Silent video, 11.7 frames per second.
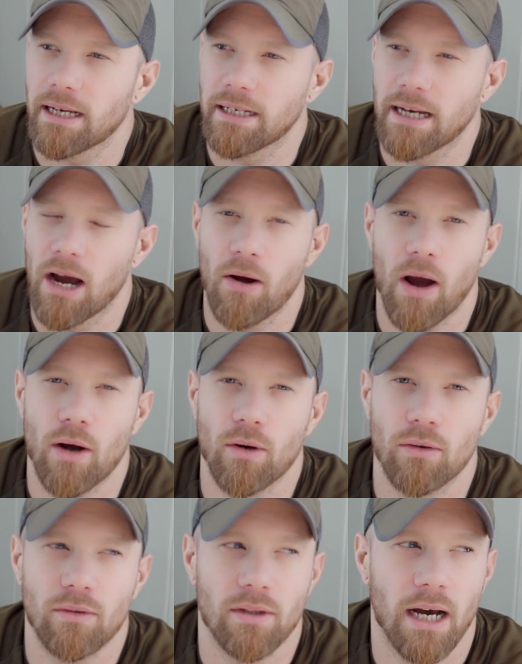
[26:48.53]
and now
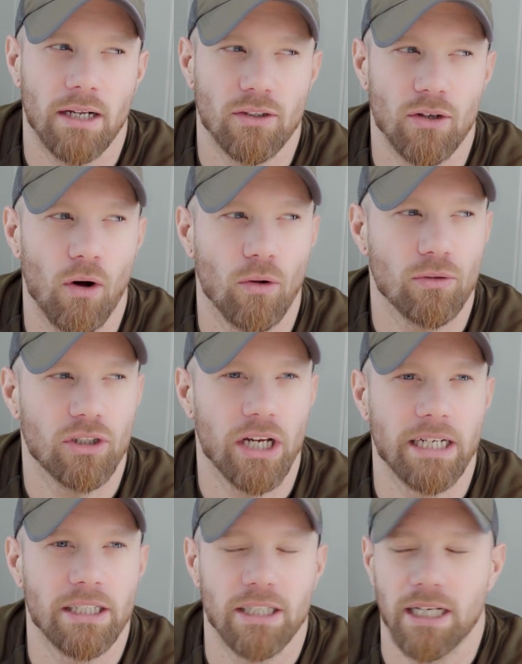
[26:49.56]
how that's all
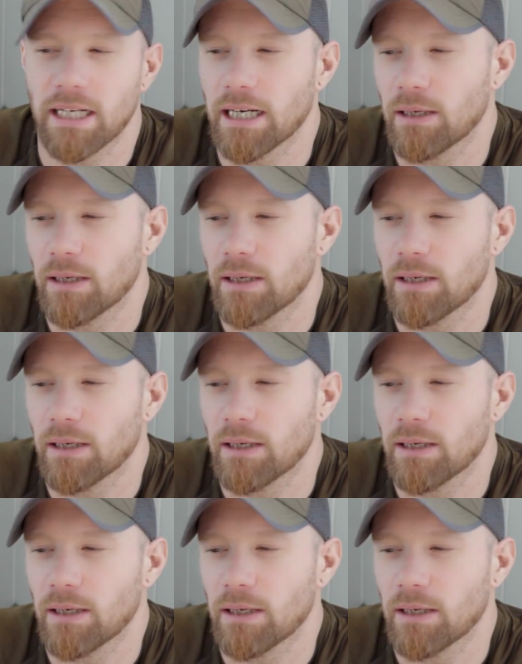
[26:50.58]
changing.